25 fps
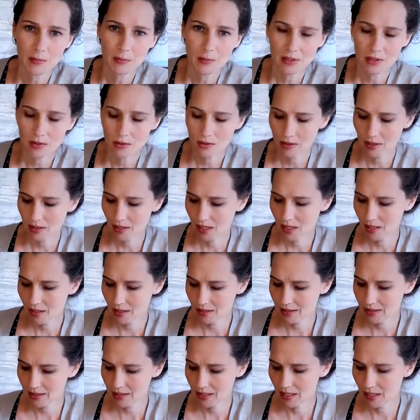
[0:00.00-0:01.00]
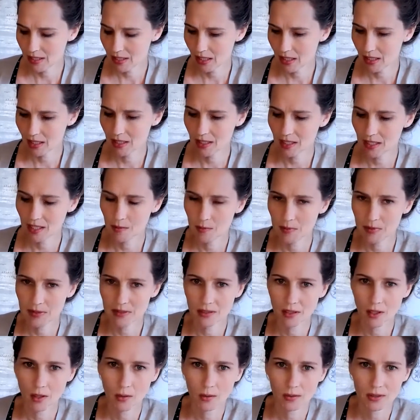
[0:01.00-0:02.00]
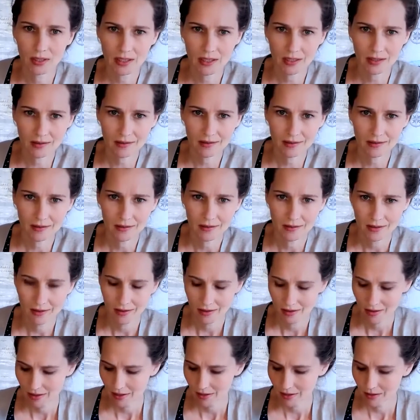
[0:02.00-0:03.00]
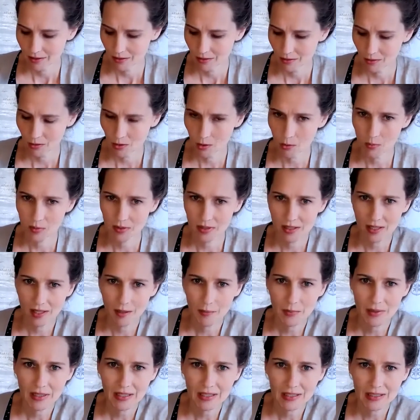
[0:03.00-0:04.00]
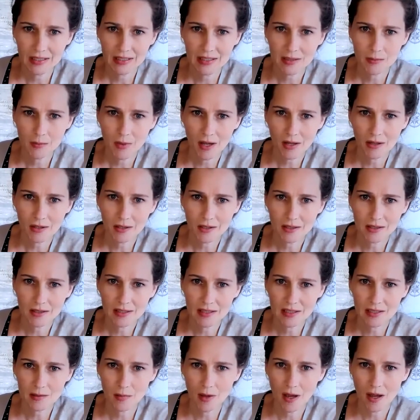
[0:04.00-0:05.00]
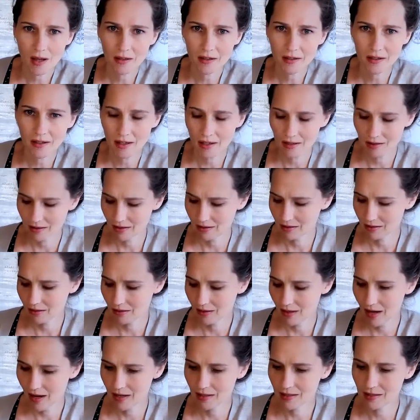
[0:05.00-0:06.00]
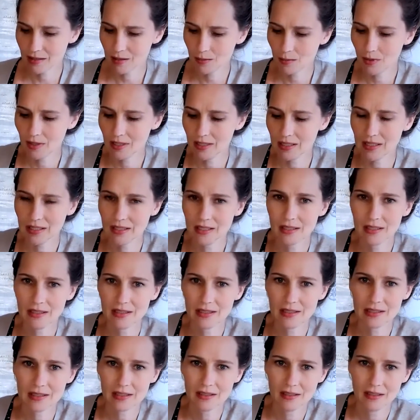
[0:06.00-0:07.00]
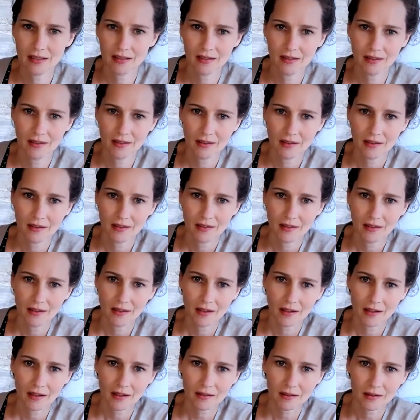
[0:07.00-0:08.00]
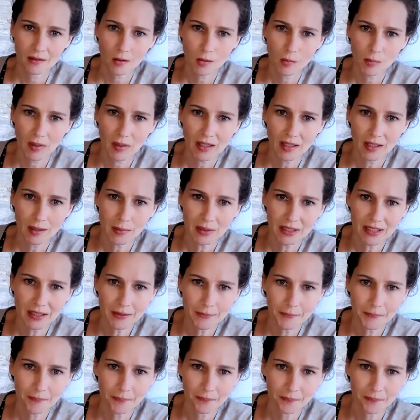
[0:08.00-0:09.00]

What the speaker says: But you can see that it keeps going. You open it up and it gets smaller and smaller, and then the last one is a little baby.